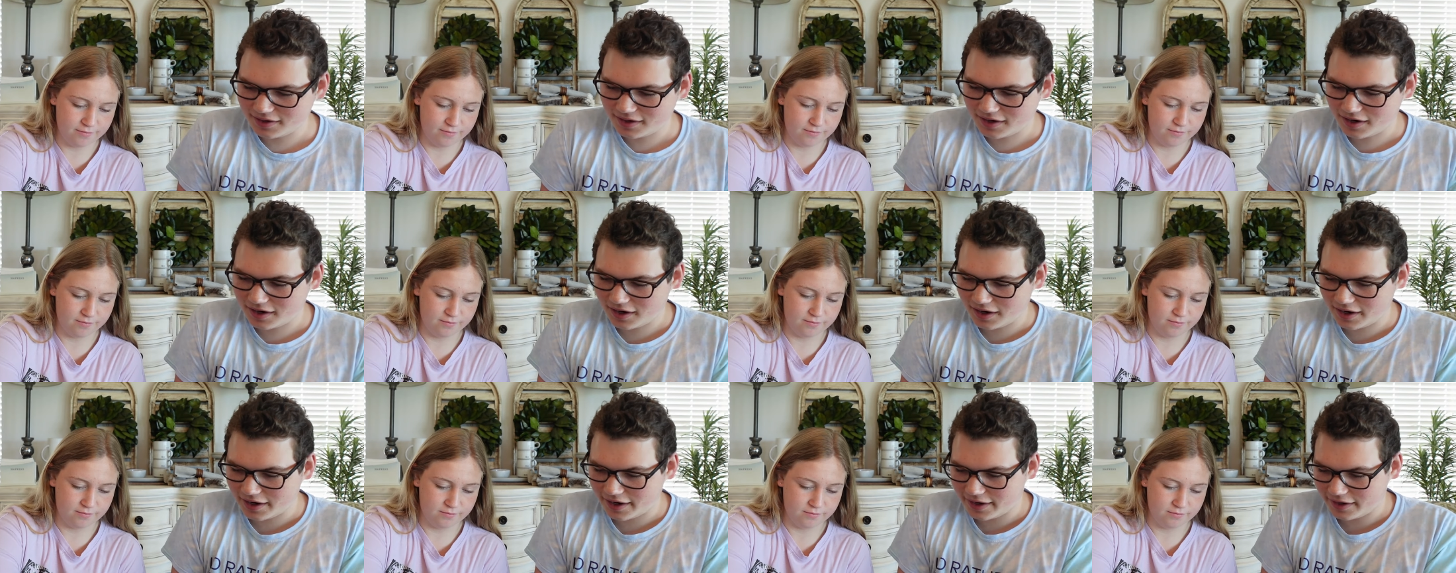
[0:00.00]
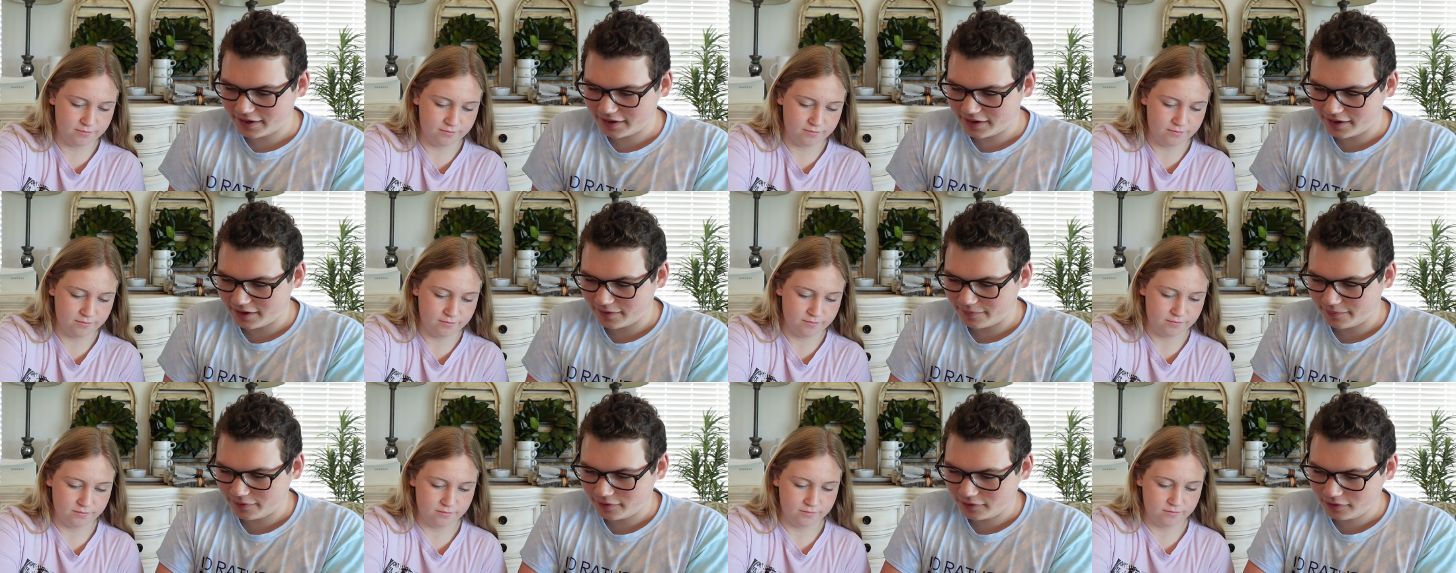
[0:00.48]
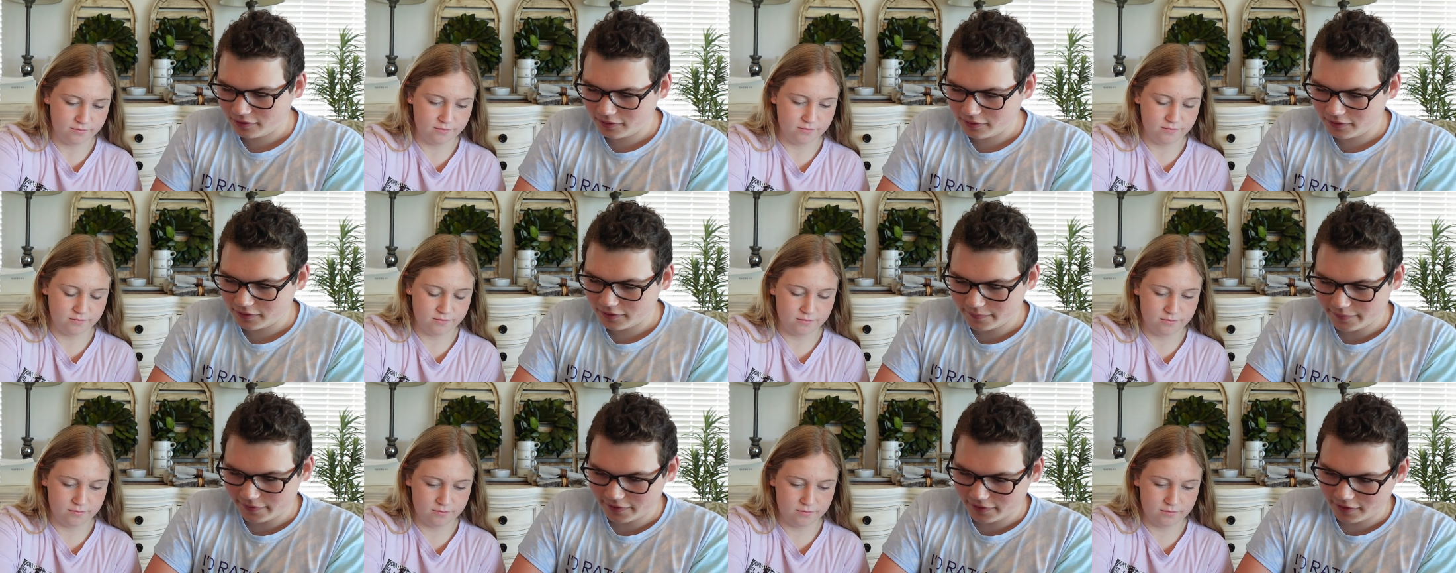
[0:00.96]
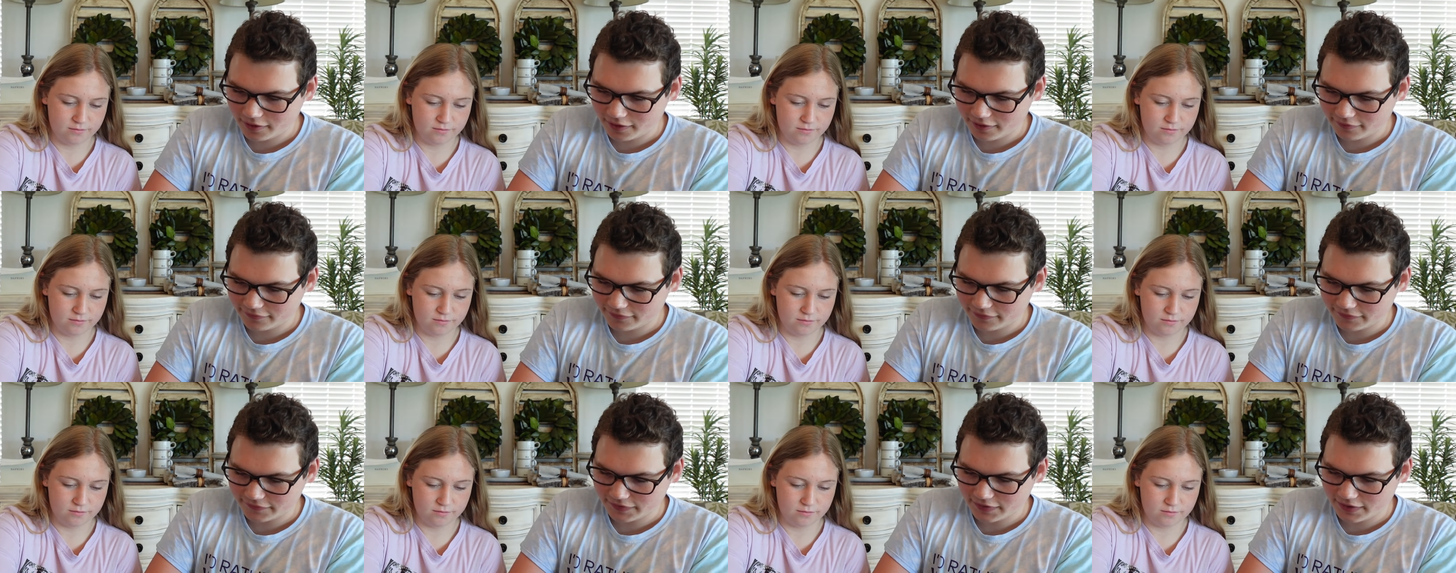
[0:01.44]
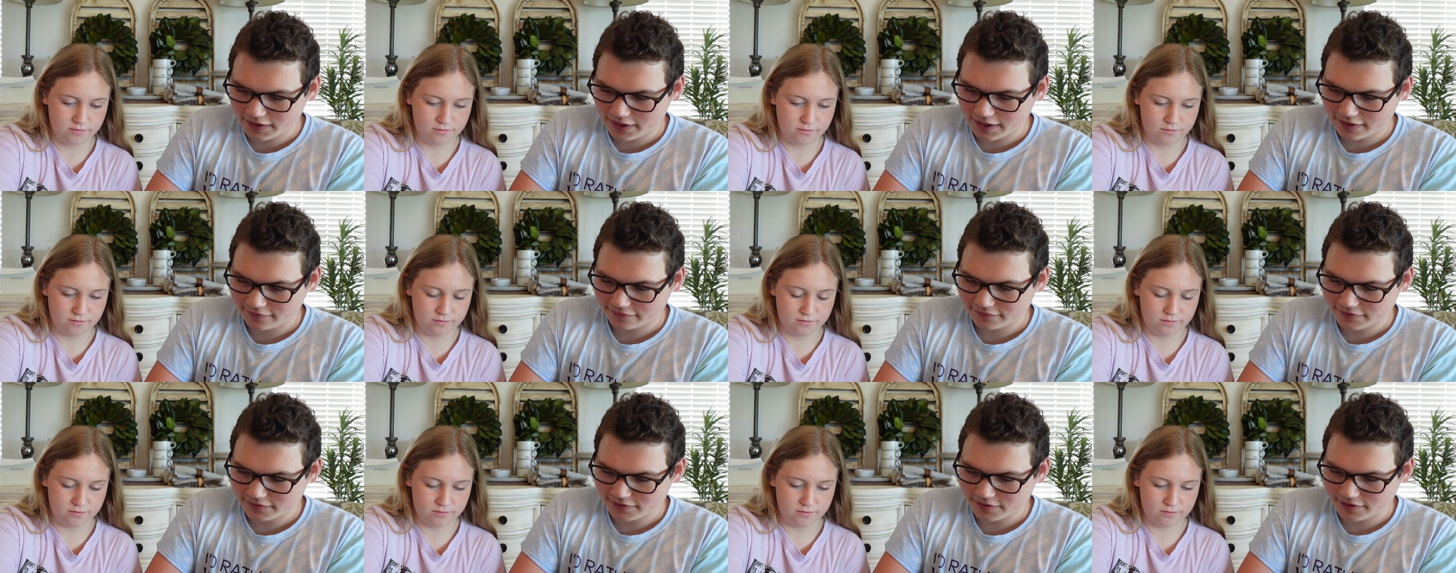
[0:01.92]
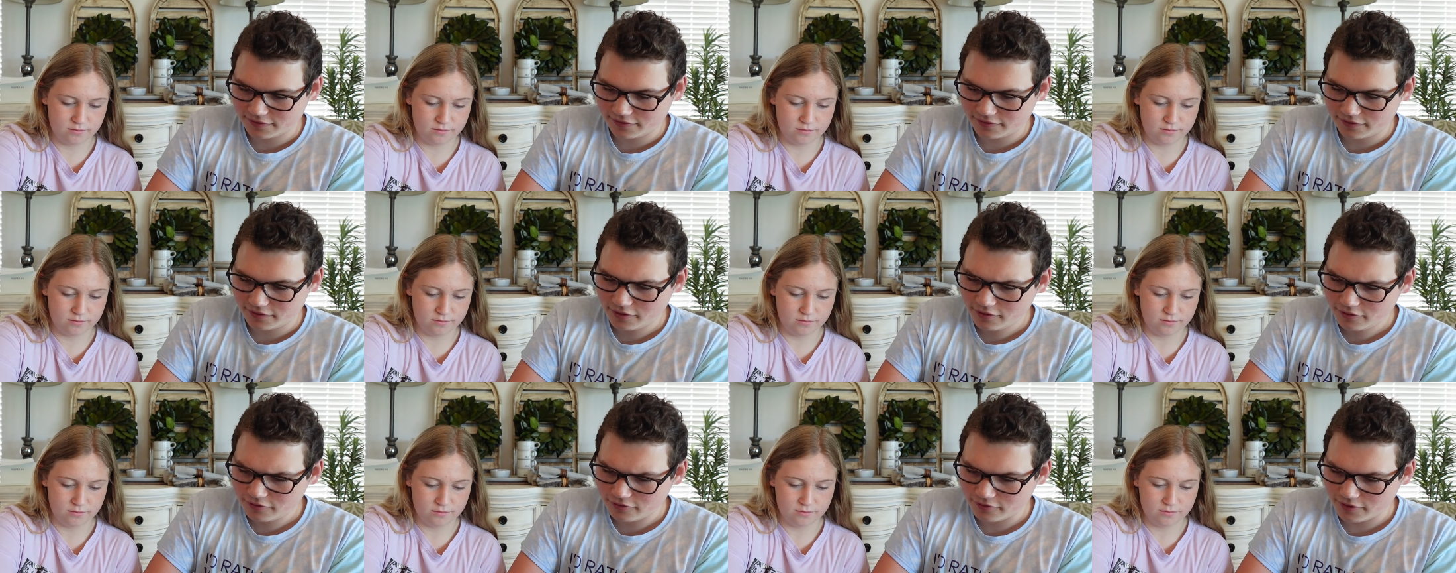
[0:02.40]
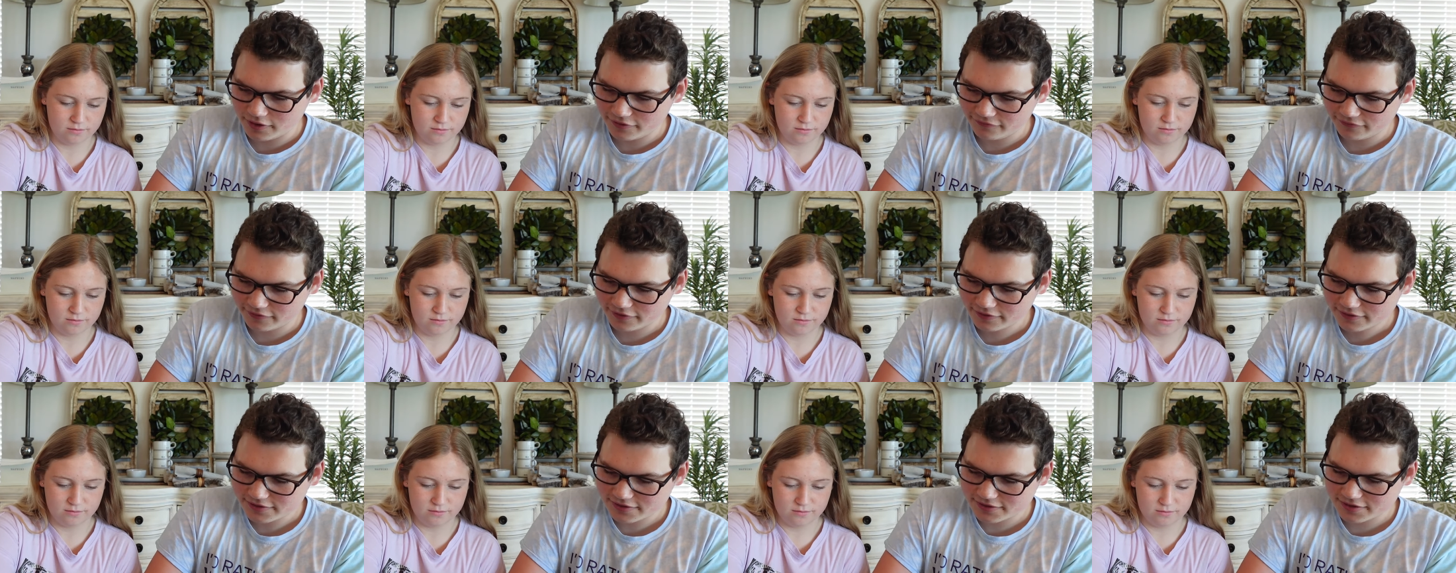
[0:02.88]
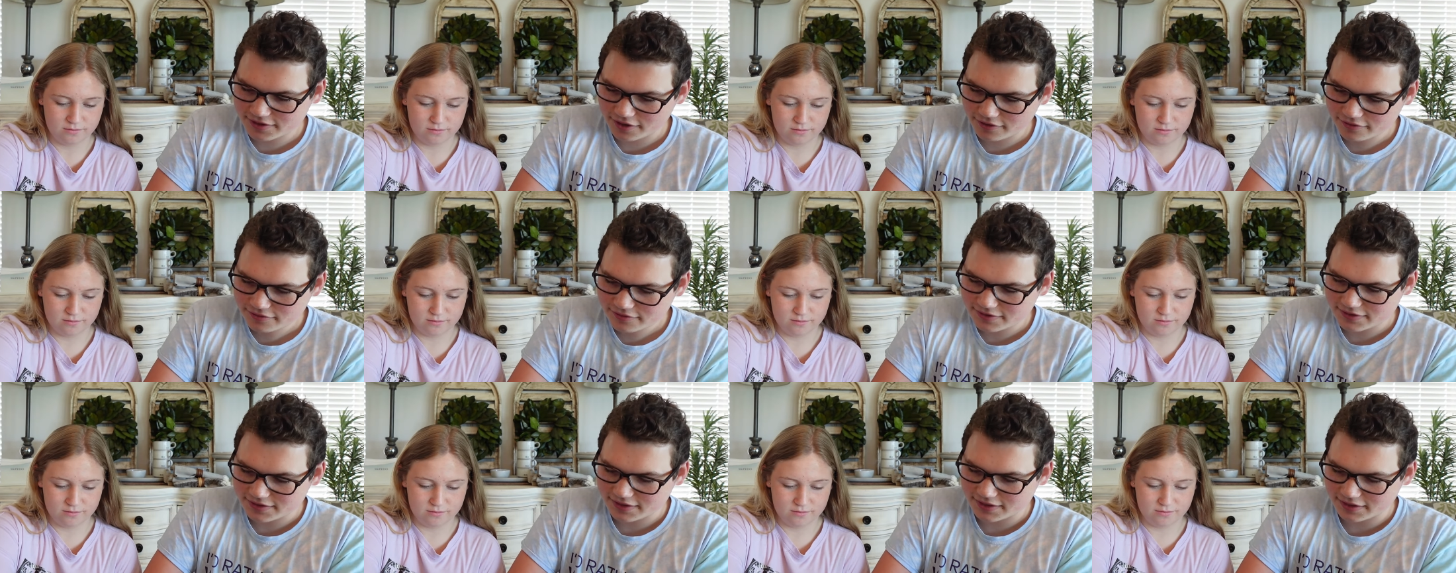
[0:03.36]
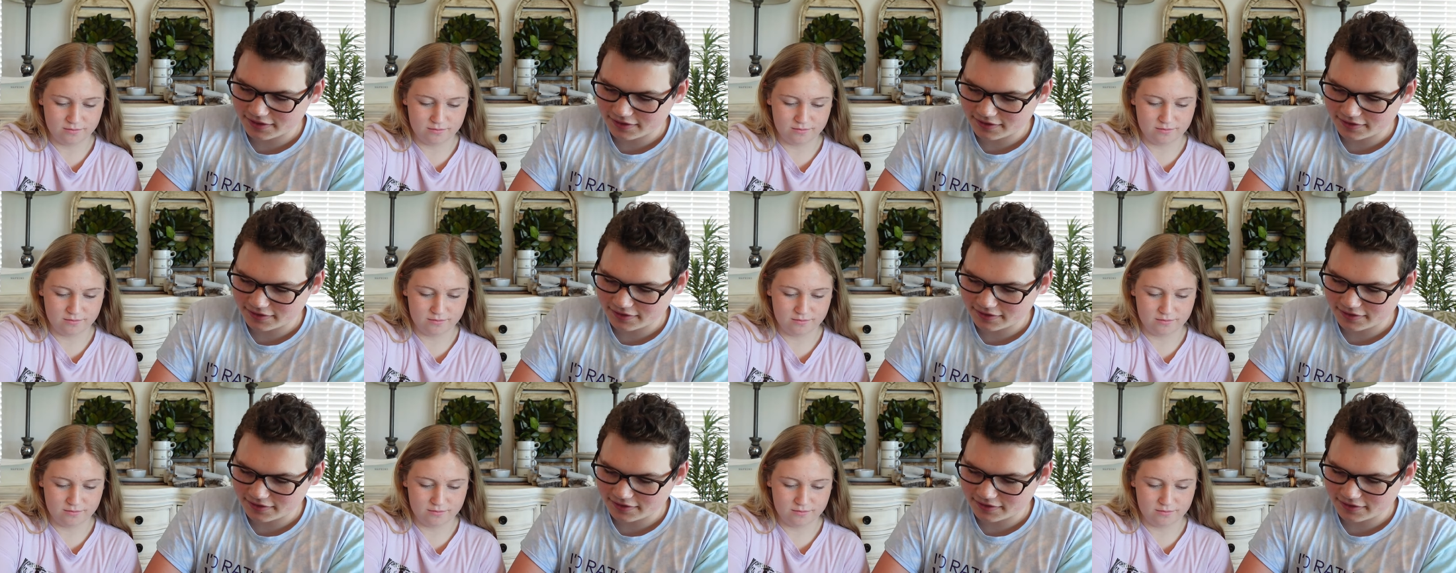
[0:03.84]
Speaker 1: All right, here, pull a little bit off if you have to. Oh, it feels toasted.